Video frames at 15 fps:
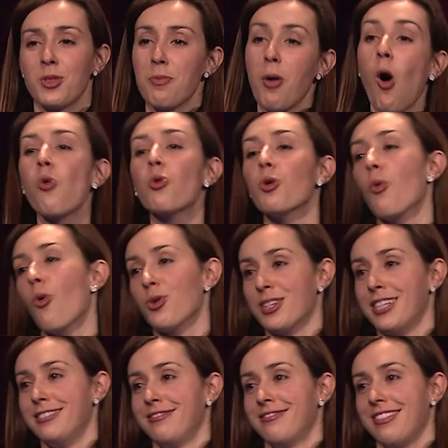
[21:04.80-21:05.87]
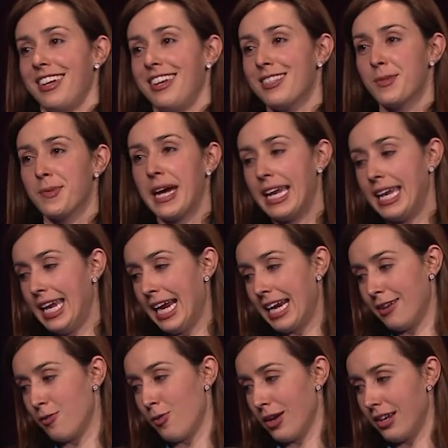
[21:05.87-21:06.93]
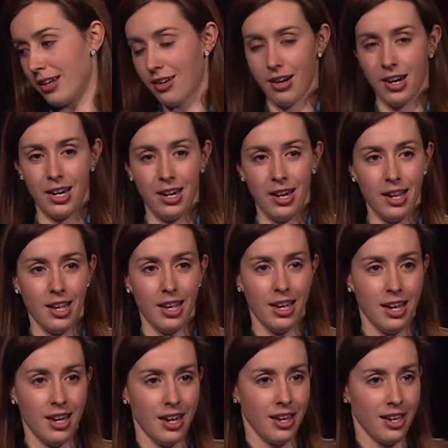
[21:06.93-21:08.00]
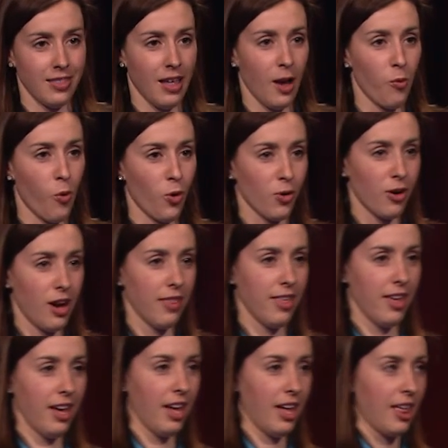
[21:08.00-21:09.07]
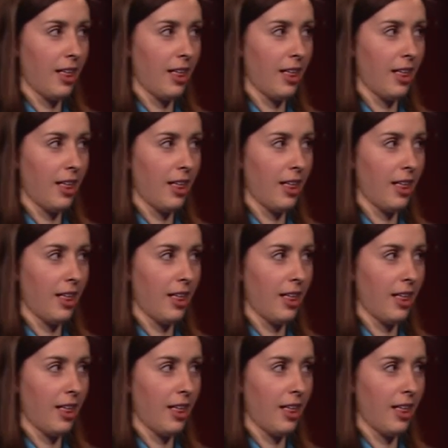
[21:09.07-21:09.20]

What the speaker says: the polar water. And it's about -1 degree in that water right there.